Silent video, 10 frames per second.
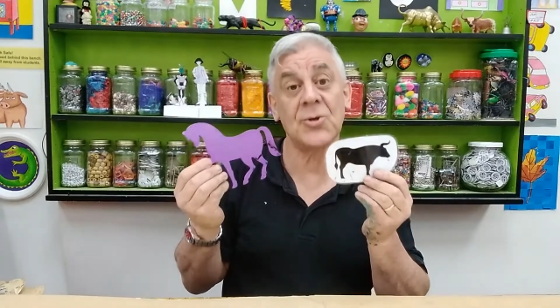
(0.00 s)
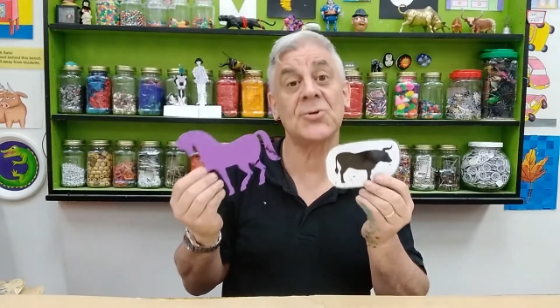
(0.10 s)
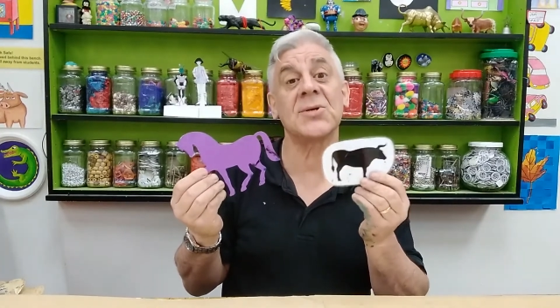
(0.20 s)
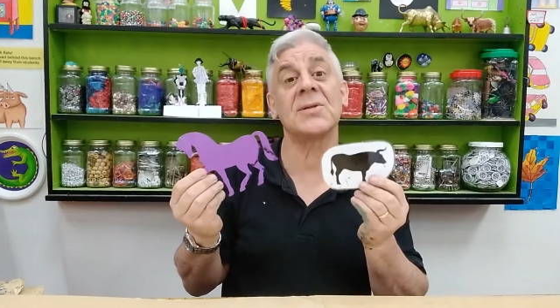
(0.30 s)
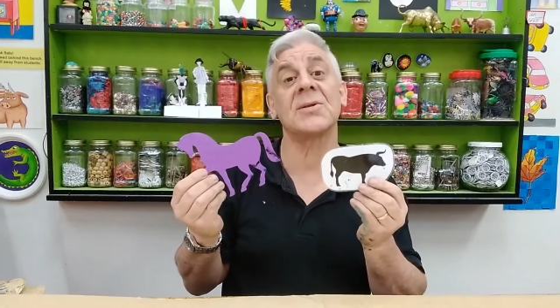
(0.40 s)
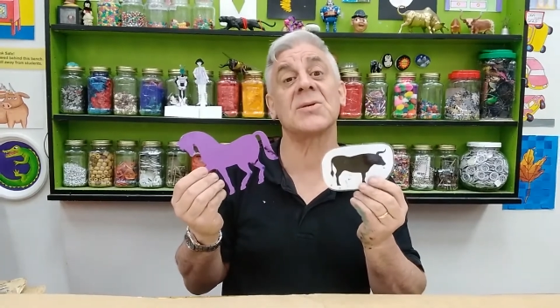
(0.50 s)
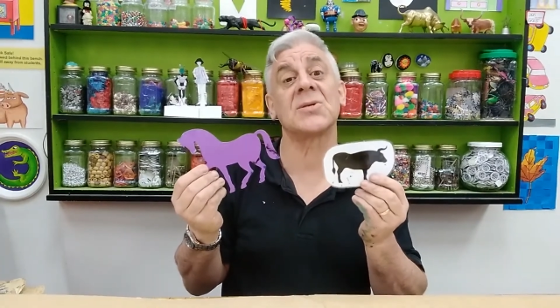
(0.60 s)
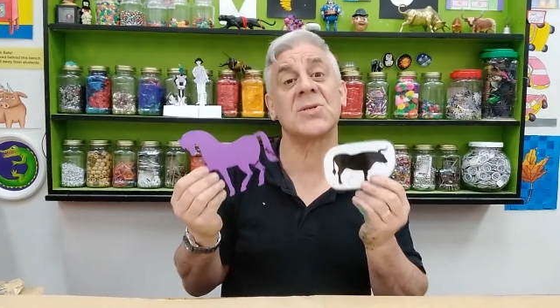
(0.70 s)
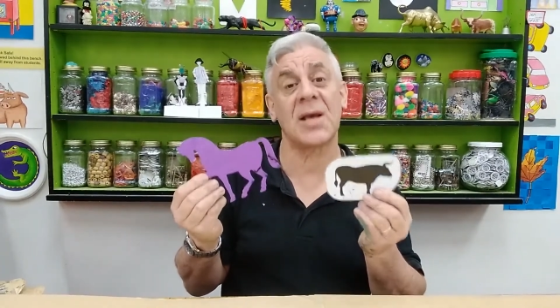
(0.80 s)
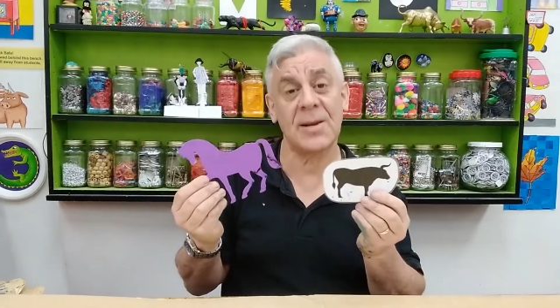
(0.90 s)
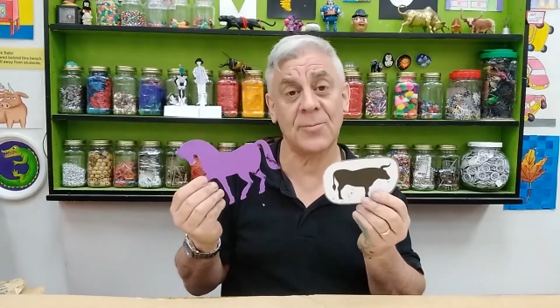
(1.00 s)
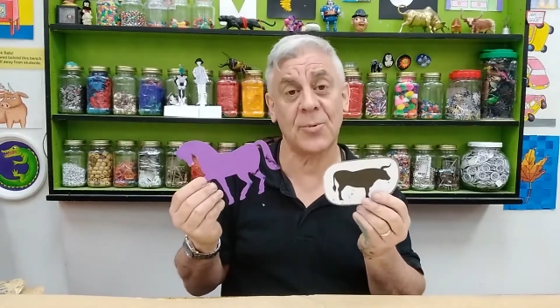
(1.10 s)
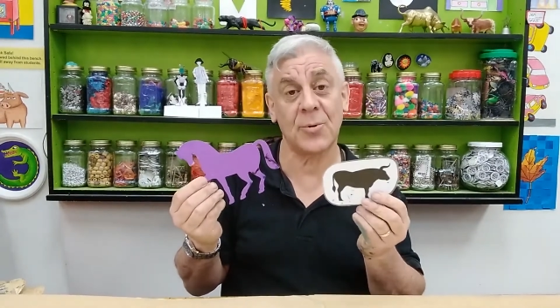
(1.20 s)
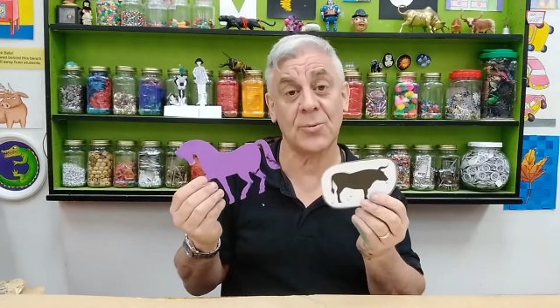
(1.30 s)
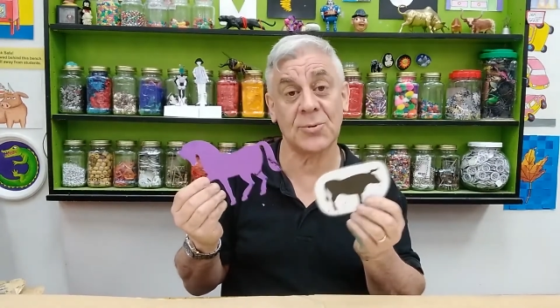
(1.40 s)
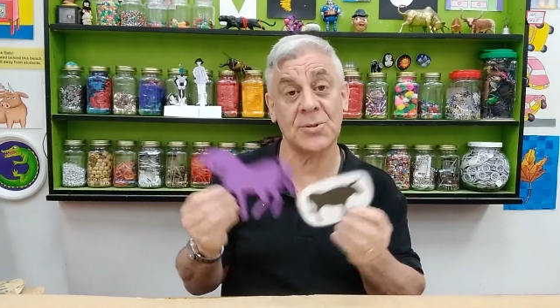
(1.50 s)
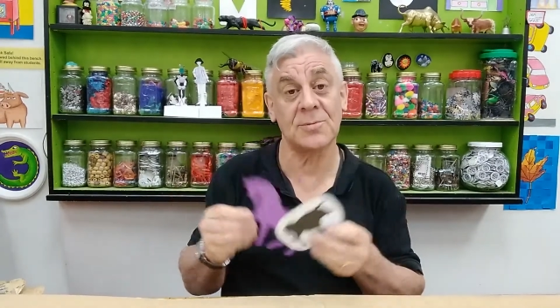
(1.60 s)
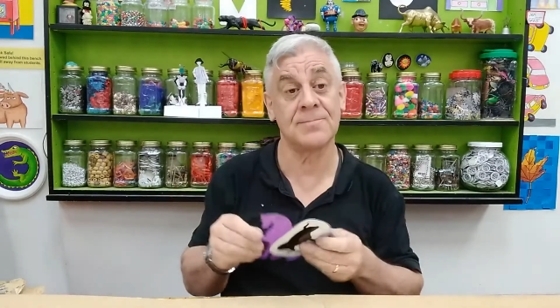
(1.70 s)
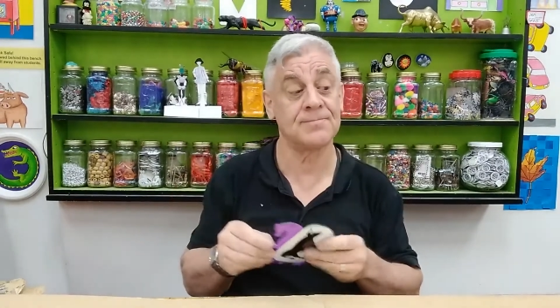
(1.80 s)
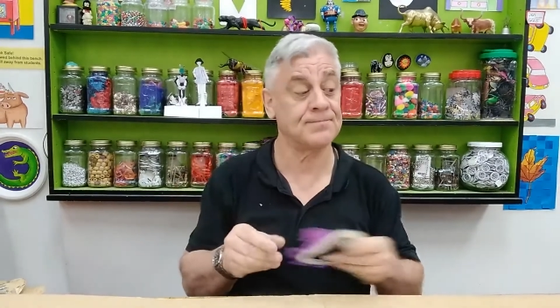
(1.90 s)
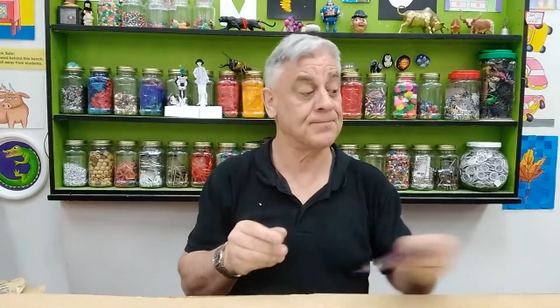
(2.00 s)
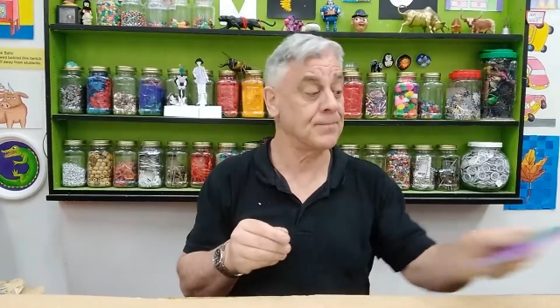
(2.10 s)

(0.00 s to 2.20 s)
using the same rules.